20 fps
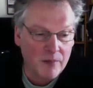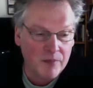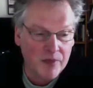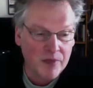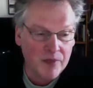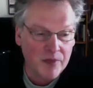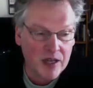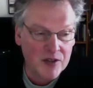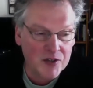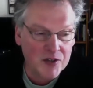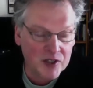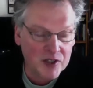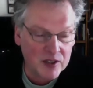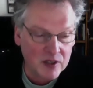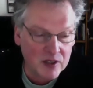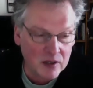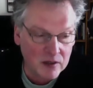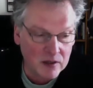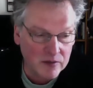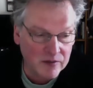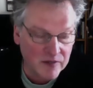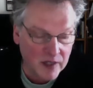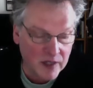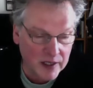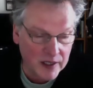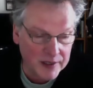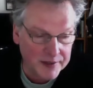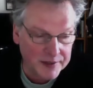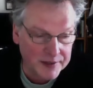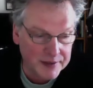They still
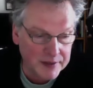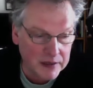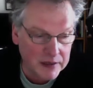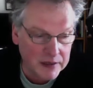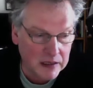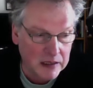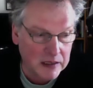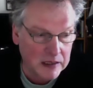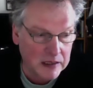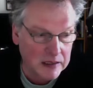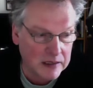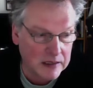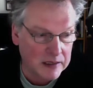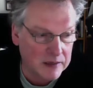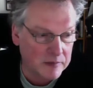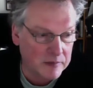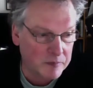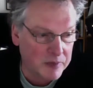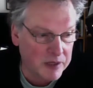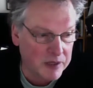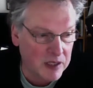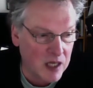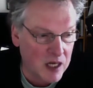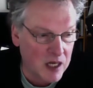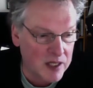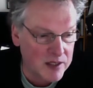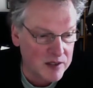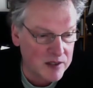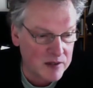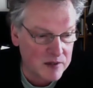fight, but
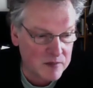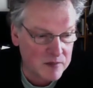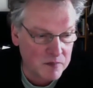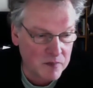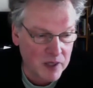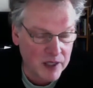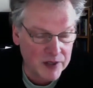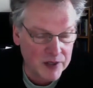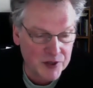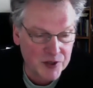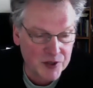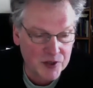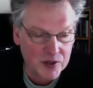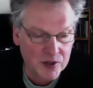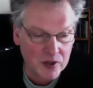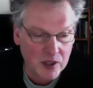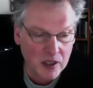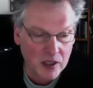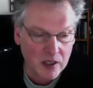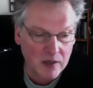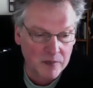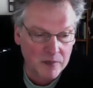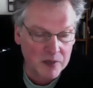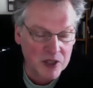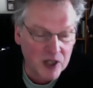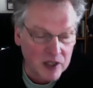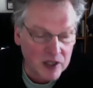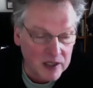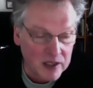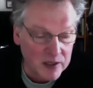not as much,
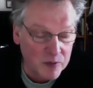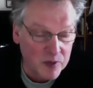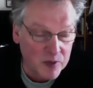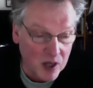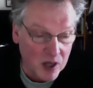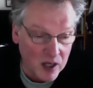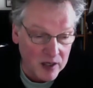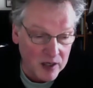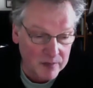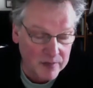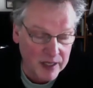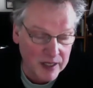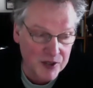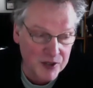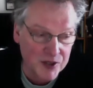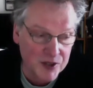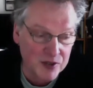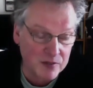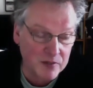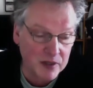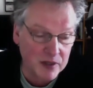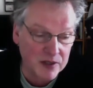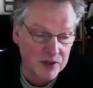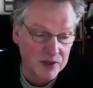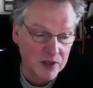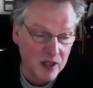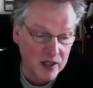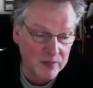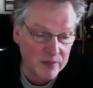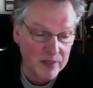particularly with automation, because
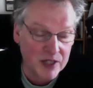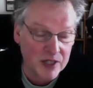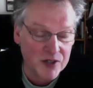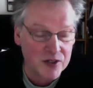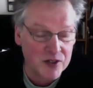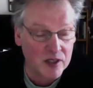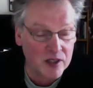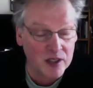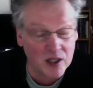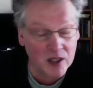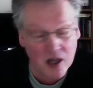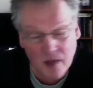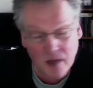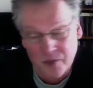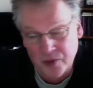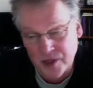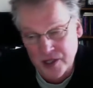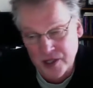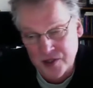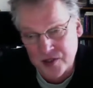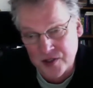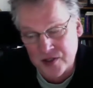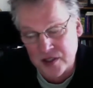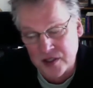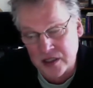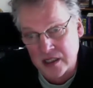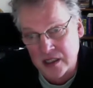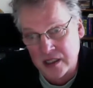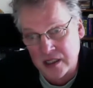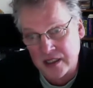automation on the operations
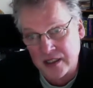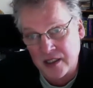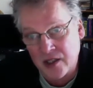side